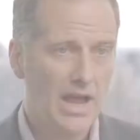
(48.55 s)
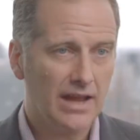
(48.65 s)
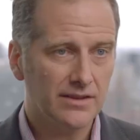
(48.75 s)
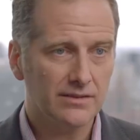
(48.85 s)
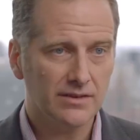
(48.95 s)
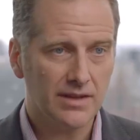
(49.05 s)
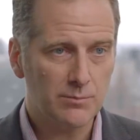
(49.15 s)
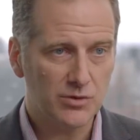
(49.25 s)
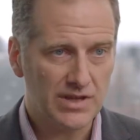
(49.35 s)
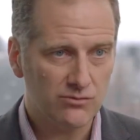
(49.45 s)
And they
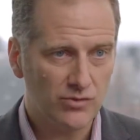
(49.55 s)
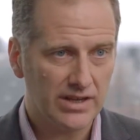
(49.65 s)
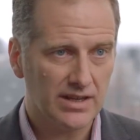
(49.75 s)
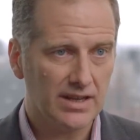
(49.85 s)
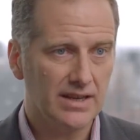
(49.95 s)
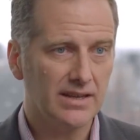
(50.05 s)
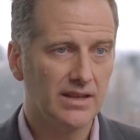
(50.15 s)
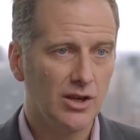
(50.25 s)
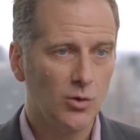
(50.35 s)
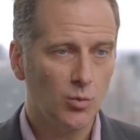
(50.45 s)
present regularly,
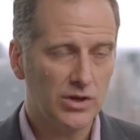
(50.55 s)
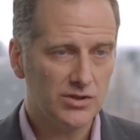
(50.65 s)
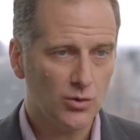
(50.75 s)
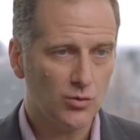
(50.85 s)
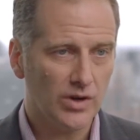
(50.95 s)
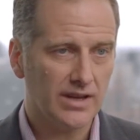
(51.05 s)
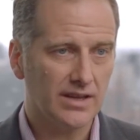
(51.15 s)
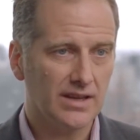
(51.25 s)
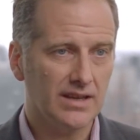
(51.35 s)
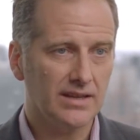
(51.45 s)
we talk
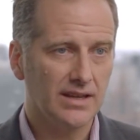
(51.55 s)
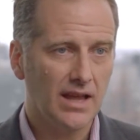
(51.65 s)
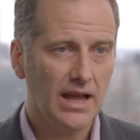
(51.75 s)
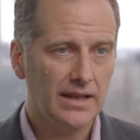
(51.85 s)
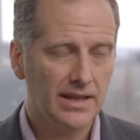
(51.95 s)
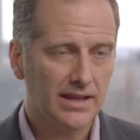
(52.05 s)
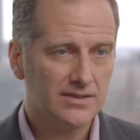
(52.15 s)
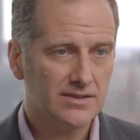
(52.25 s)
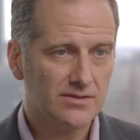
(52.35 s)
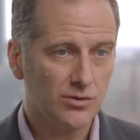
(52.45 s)
regularly, and
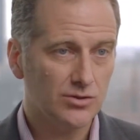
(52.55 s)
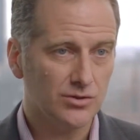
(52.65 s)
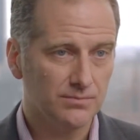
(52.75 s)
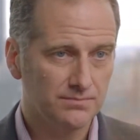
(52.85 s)
that's crucial.